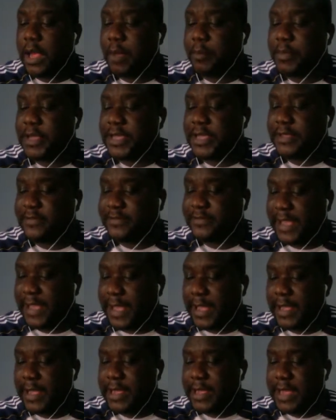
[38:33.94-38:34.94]

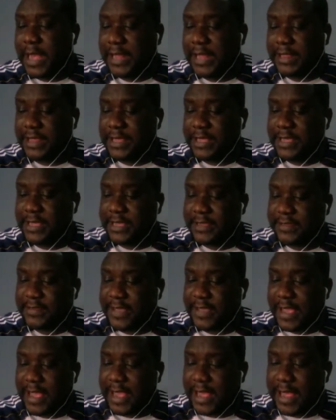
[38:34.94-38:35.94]
Inter, I think Inter
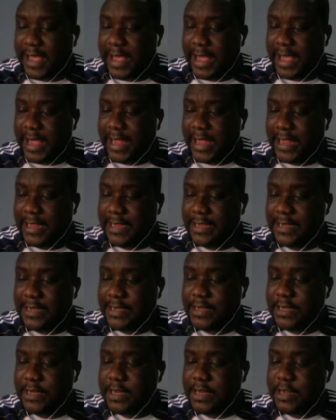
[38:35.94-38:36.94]
and